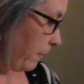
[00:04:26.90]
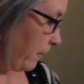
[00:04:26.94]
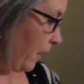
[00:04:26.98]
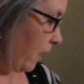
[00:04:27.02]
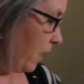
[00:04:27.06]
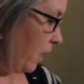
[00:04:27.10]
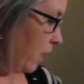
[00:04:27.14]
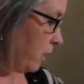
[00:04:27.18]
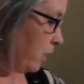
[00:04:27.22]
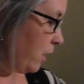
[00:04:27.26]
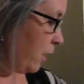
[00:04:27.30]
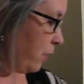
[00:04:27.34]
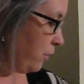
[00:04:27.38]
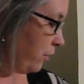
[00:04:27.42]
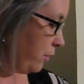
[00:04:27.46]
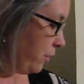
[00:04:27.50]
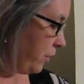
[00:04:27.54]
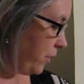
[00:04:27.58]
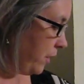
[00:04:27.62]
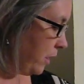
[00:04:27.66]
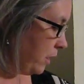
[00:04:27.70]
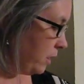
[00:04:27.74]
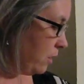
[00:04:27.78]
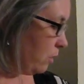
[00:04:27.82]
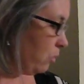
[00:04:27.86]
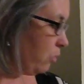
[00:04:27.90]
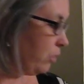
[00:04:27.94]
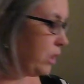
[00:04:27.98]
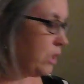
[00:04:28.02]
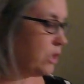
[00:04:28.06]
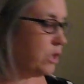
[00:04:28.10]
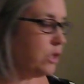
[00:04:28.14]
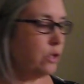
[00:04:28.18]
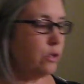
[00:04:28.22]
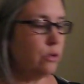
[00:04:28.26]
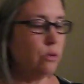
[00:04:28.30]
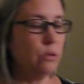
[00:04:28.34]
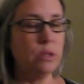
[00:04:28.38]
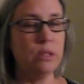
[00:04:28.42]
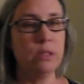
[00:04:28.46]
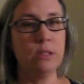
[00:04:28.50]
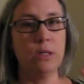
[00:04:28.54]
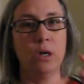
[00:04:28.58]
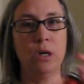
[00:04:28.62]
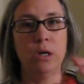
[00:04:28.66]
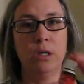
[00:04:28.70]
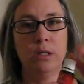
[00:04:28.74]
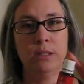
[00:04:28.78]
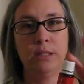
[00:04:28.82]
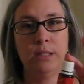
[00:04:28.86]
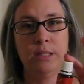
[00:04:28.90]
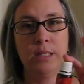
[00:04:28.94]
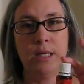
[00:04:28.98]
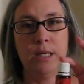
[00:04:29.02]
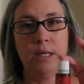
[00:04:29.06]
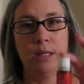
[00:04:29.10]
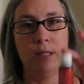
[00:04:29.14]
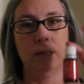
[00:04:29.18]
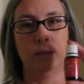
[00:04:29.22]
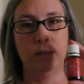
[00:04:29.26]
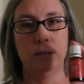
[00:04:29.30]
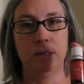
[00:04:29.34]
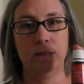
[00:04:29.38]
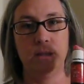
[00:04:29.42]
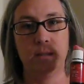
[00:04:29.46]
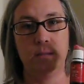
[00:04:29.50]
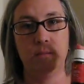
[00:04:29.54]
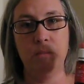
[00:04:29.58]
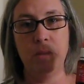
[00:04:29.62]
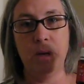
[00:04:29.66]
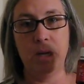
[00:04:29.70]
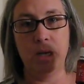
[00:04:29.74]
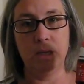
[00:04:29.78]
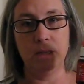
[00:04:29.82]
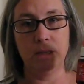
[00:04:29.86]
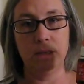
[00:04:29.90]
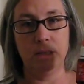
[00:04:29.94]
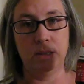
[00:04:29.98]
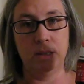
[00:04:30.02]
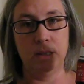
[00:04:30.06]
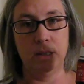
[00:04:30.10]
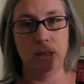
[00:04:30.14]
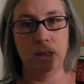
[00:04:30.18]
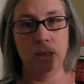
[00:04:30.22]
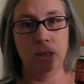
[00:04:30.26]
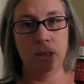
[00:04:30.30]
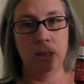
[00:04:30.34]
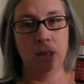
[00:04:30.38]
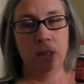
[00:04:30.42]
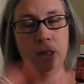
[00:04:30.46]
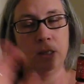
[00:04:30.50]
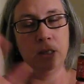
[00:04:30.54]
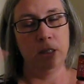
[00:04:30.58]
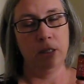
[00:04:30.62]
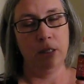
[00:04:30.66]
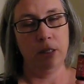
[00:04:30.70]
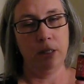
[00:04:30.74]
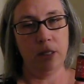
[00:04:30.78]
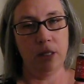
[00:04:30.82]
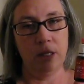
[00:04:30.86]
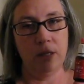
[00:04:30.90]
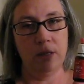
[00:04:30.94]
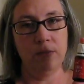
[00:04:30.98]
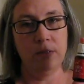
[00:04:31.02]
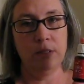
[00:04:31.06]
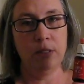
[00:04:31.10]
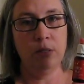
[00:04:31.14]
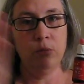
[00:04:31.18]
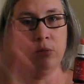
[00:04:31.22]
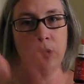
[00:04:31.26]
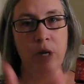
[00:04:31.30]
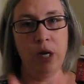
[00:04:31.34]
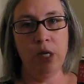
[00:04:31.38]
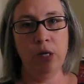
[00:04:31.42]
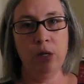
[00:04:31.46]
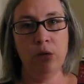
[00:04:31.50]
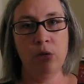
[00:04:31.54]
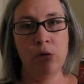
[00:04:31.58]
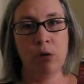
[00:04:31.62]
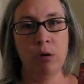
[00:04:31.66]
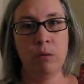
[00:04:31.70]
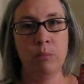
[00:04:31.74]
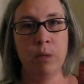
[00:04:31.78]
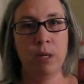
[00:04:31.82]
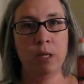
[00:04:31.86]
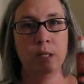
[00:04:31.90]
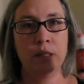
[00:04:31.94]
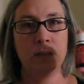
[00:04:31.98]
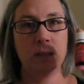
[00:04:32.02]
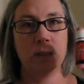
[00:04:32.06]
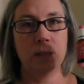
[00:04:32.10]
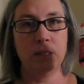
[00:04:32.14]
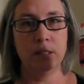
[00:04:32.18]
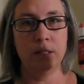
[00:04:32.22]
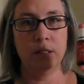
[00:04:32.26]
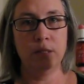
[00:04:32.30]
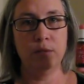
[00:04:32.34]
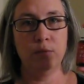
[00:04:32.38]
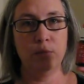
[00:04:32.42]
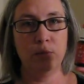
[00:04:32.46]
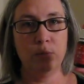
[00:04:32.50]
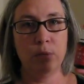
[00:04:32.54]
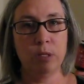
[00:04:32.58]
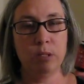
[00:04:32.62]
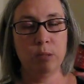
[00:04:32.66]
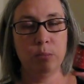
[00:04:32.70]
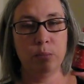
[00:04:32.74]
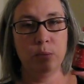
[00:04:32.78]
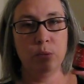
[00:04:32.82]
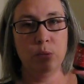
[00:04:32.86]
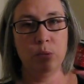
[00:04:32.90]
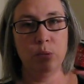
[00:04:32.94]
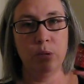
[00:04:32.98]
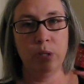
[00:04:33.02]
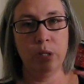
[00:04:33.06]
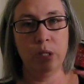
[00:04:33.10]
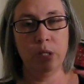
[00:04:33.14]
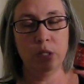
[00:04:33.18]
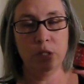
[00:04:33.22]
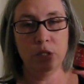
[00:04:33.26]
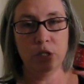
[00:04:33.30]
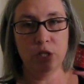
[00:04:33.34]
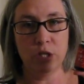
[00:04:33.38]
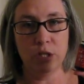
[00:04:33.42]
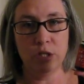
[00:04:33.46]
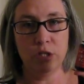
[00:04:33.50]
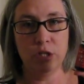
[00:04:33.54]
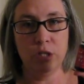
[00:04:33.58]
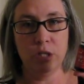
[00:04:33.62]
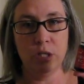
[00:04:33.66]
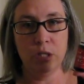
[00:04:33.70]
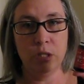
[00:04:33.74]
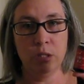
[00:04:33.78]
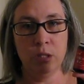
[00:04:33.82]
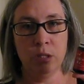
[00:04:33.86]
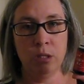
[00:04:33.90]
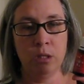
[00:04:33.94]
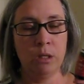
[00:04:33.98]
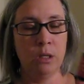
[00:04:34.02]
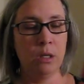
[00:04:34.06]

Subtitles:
Another thing that we do is RC. This is a must. Thieves and oregano are a must. This is for respiratory congestion.